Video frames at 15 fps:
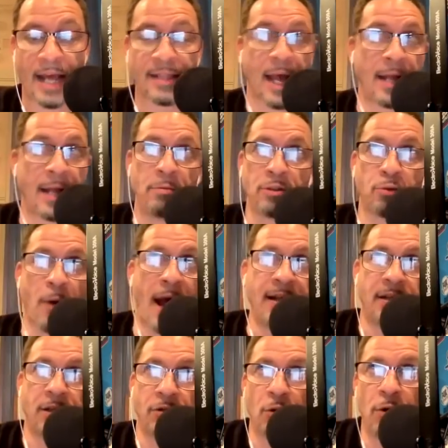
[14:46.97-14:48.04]
And I thought he was
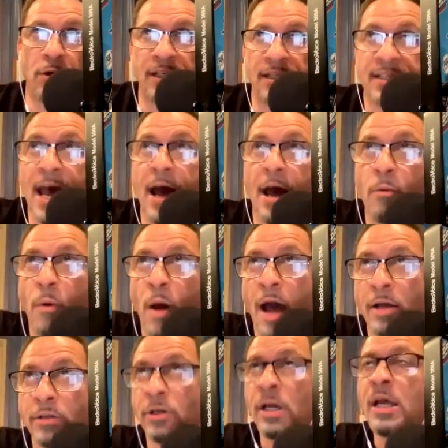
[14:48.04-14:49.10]
right to throw in the towel.
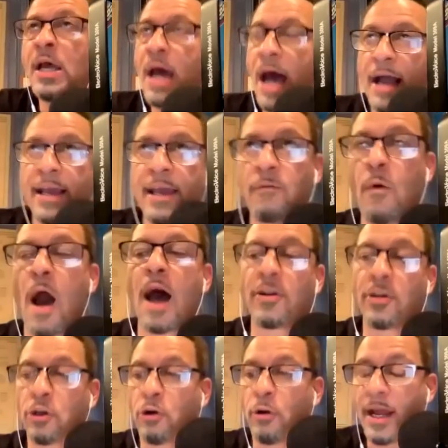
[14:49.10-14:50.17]
Wilder, I give
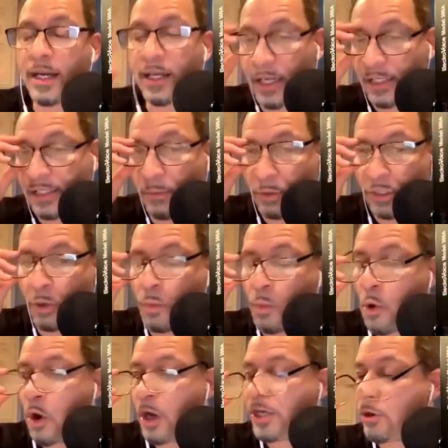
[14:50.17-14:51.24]
Wilder credit because he was a
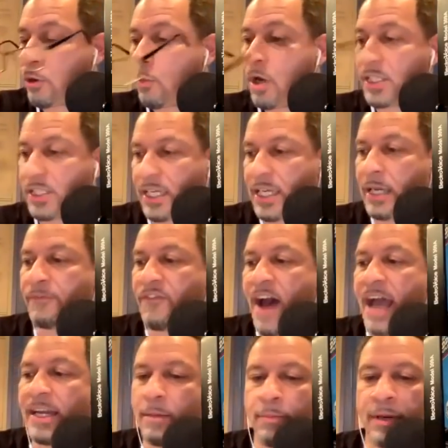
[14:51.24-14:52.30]
warrior and wanted to keep
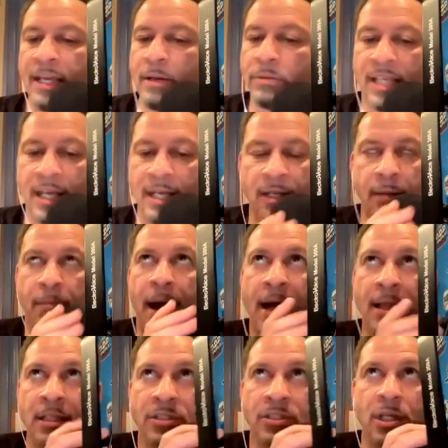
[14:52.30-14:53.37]
fighting, but he was getting
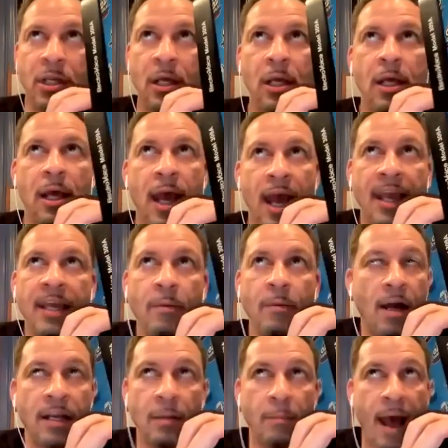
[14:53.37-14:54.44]
demolished. And he
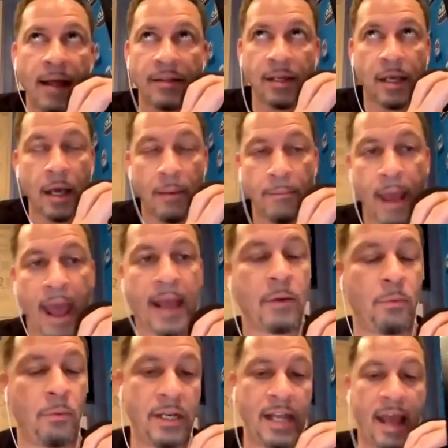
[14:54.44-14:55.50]
wasn't about to come
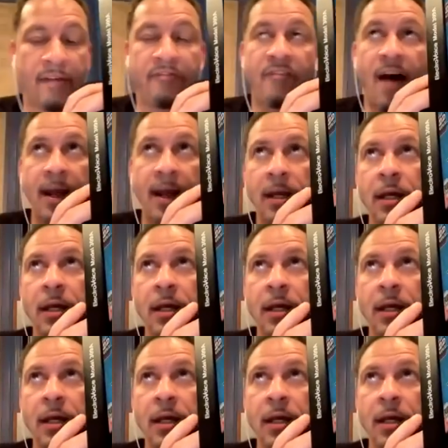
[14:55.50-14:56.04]
back and win that no, fight.